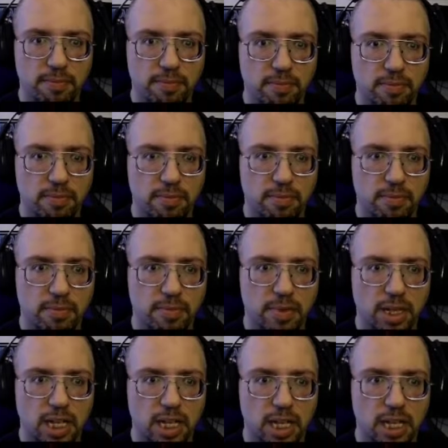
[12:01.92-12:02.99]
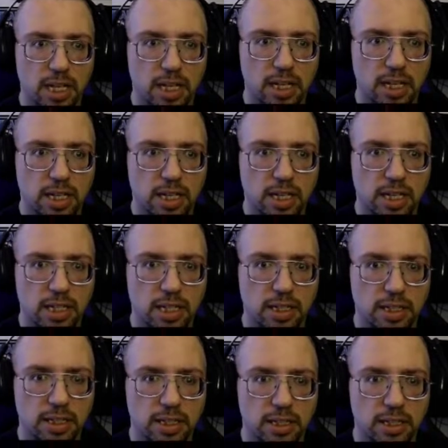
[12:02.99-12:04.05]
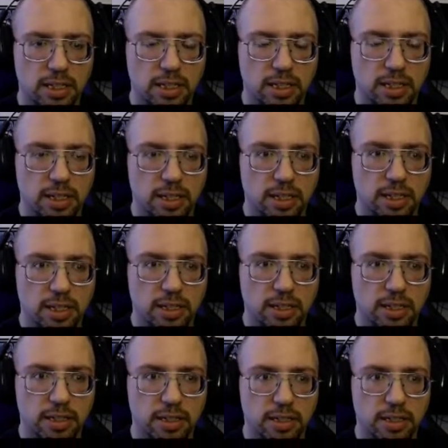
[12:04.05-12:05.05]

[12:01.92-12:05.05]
(no one is talking)